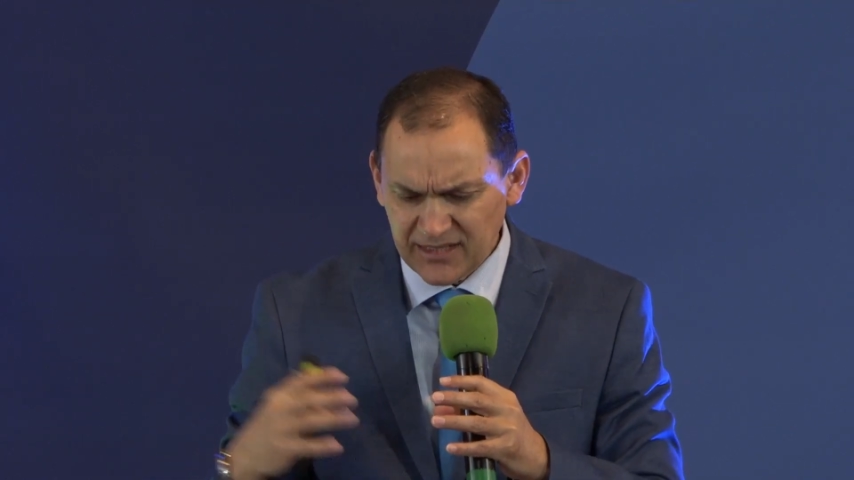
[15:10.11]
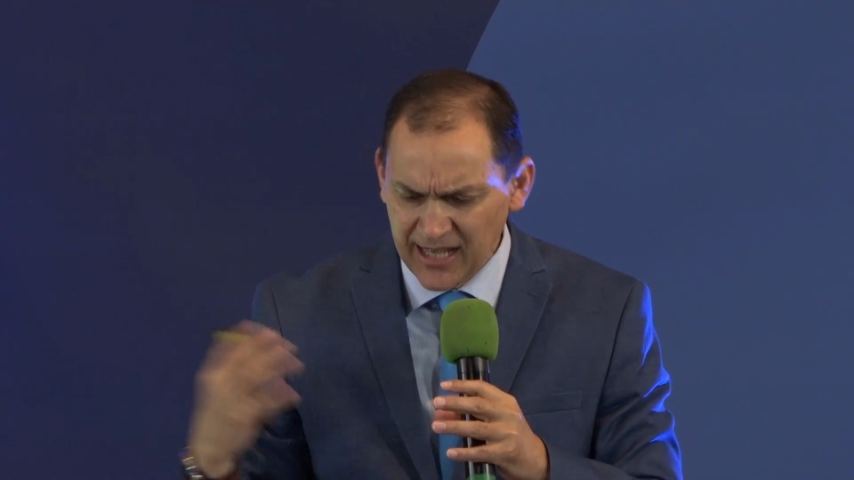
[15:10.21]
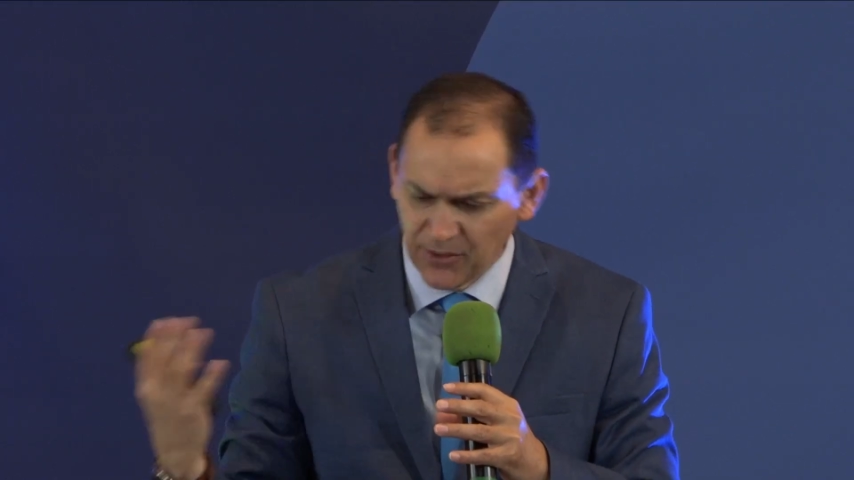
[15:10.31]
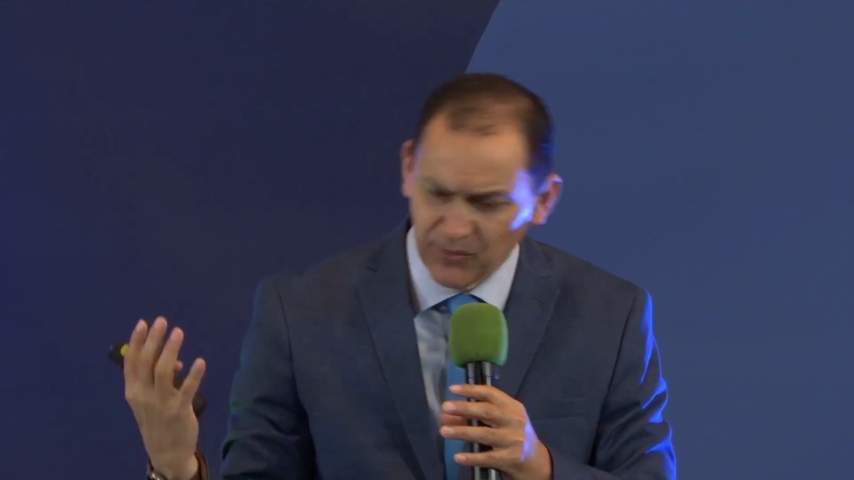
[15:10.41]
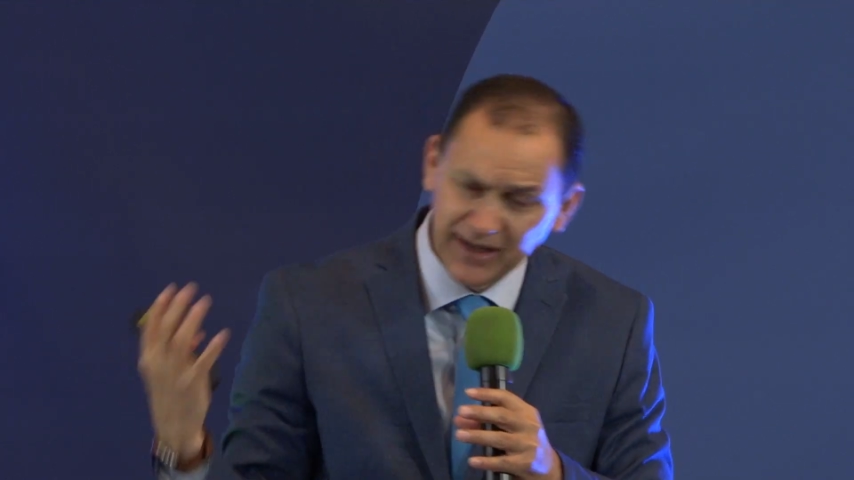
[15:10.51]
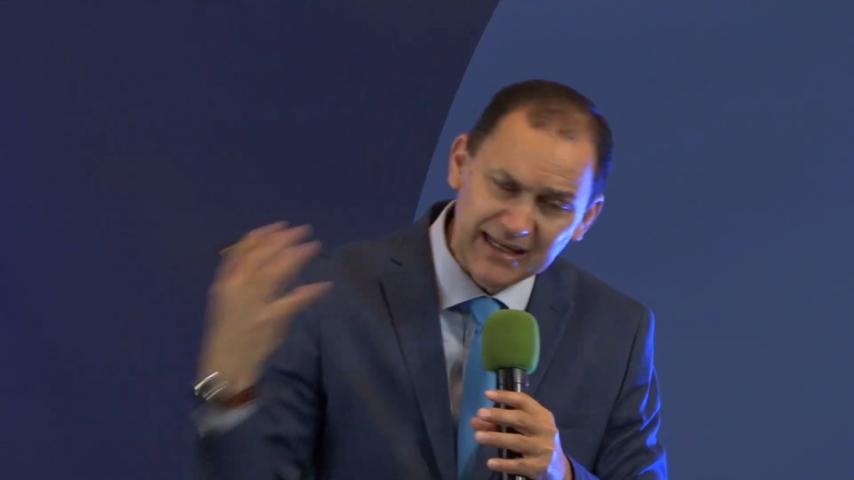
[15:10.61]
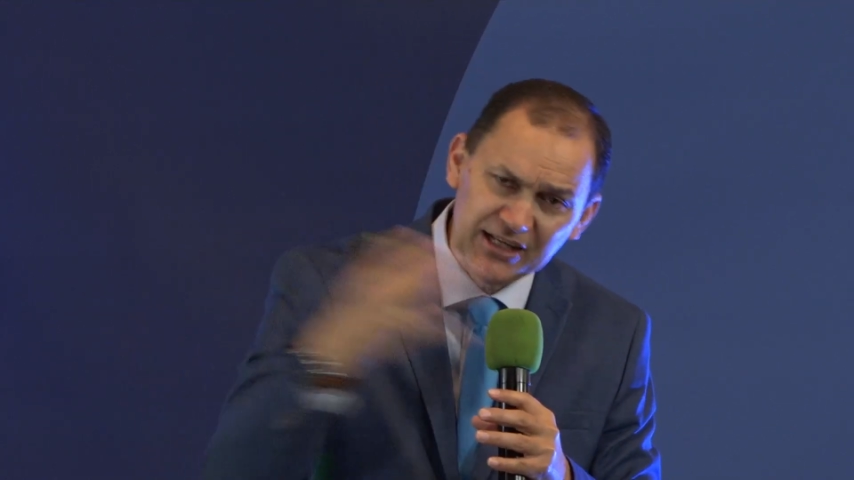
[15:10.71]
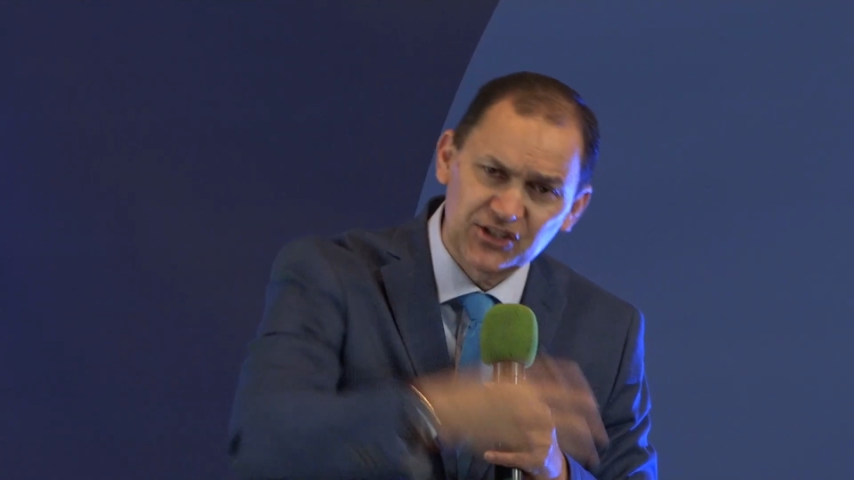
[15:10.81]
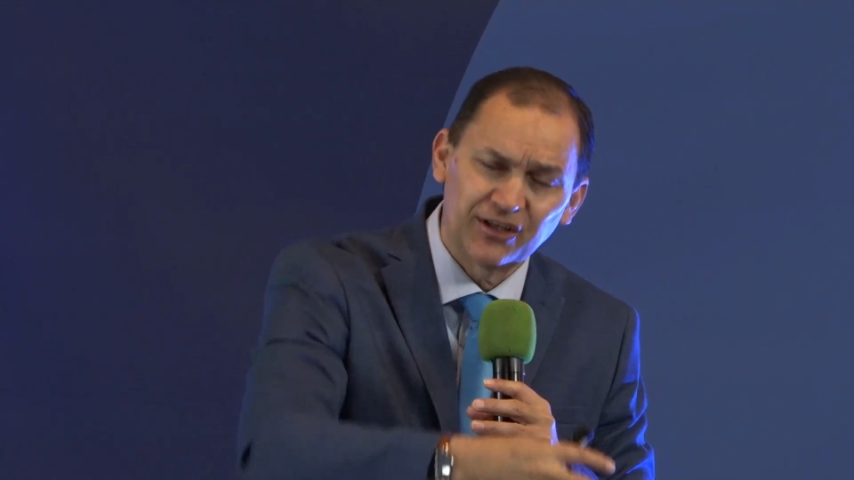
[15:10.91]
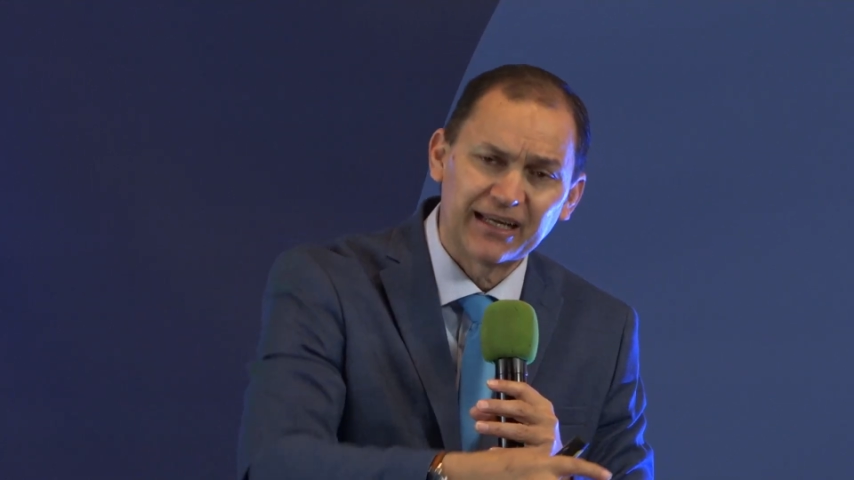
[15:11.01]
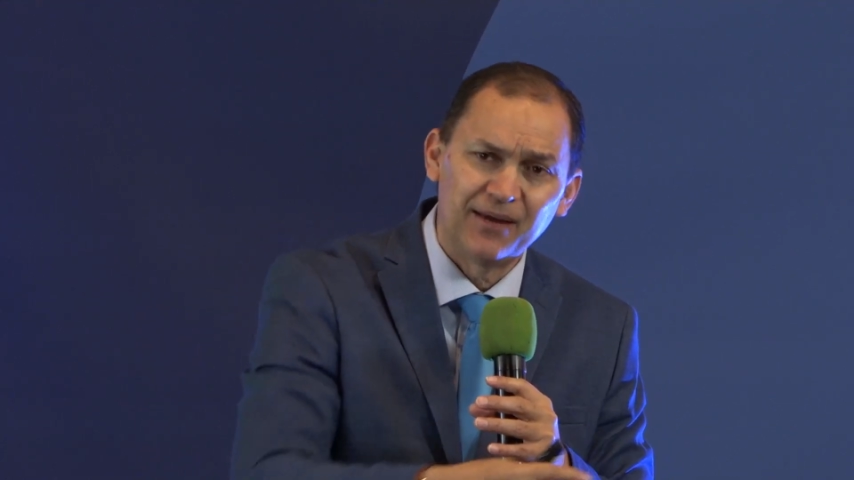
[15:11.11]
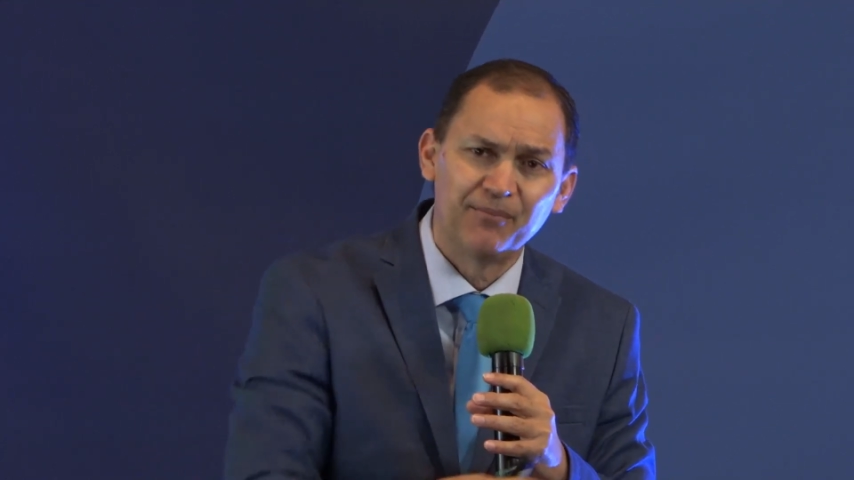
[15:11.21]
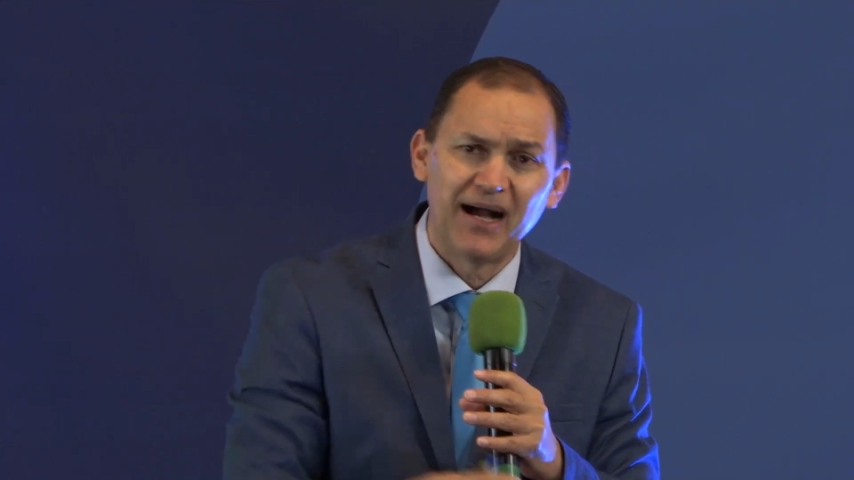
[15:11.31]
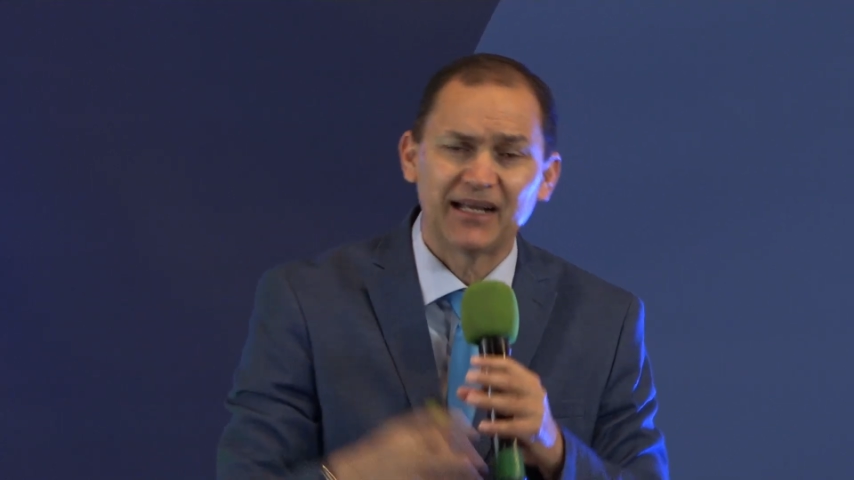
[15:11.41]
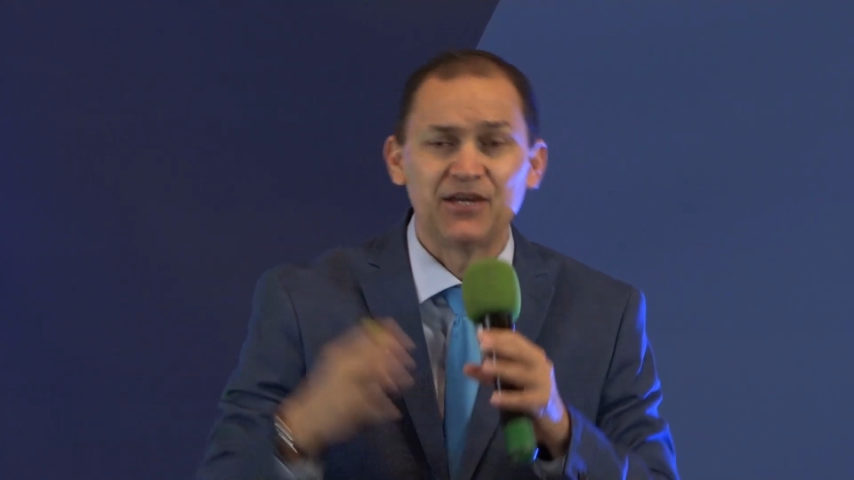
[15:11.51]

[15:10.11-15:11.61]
and when Esau came back,